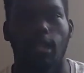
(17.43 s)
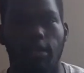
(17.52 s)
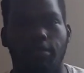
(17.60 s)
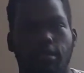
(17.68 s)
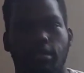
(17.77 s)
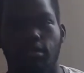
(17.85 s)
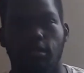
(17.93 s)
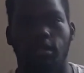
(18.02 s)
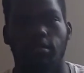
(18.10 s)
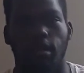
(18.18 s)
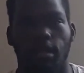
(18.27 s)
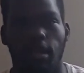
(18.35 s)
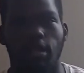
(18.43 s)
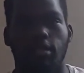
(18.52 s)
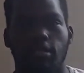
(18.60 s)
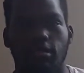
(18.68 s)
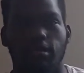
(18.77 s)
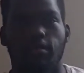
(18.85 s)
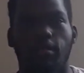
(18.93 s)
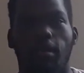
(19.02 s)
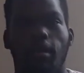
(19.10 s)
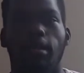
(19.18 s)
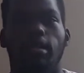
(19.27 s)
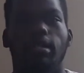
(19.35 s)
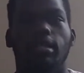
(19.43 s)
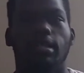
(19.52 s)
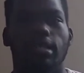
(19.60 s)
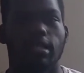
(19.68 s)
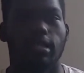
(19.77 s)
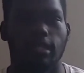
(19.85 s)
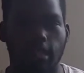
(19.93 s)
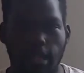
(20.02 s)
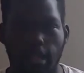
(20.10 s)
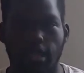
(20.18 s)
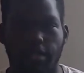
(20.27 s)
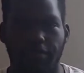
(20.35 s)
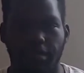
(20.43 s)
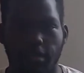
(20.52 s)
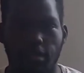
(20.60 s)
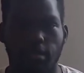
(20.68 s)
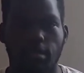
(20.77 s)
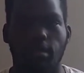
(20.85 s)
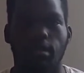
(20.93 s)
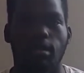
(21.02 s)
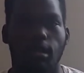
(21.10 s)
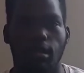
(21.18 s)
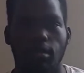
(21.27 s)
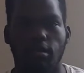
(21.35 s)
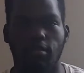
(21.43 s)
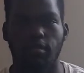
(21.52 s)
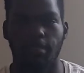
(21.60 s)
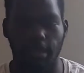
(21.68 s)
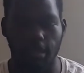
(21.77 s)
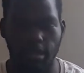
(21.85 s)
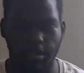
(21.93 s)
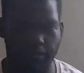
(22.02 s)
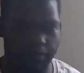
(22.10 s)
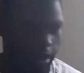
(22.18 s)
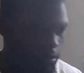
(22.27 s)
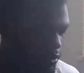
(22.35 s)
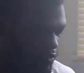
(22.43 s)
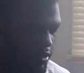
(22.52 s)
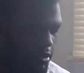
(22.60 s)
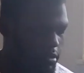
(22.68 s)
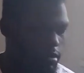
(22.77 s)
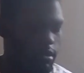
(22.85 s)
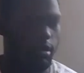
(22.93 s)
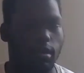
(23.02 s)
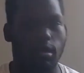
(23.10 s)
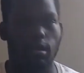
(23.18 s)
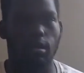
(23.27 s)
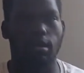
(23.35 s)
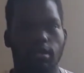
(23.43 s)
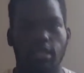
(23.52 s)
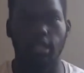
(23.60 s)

have been enjoying my content so far. And in today's video, I'm going to be making a vape review on